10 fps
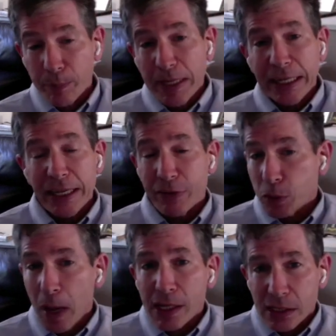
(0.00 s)
meaning,
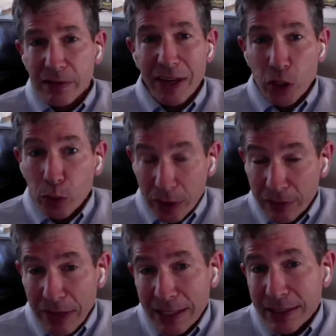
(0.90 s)
if it's positive and
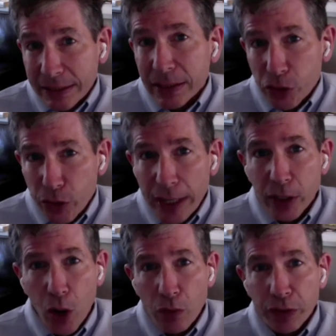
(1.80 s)
you in fact did
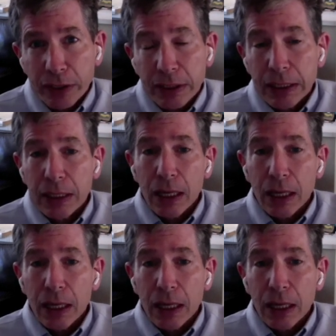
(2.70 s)
contract COVID,